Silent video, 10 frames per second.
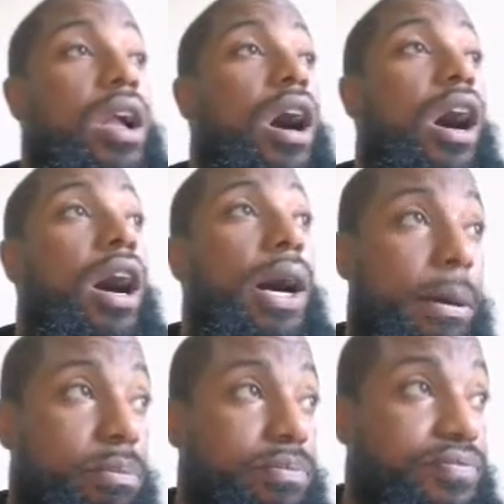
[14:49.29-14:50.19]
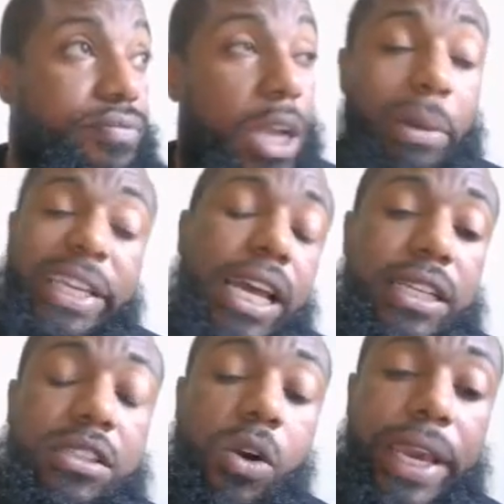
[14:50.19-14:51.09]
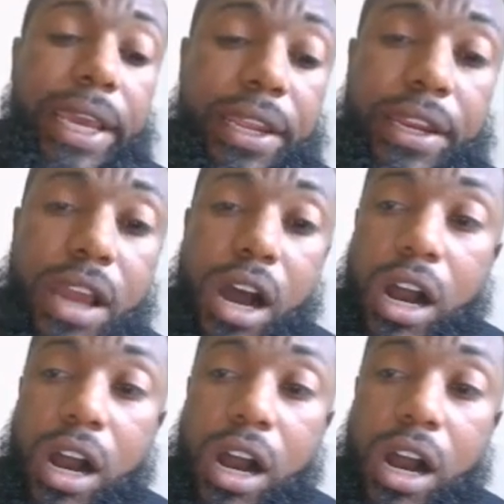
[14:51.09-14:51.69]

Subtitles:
But yeah, let's go ahead and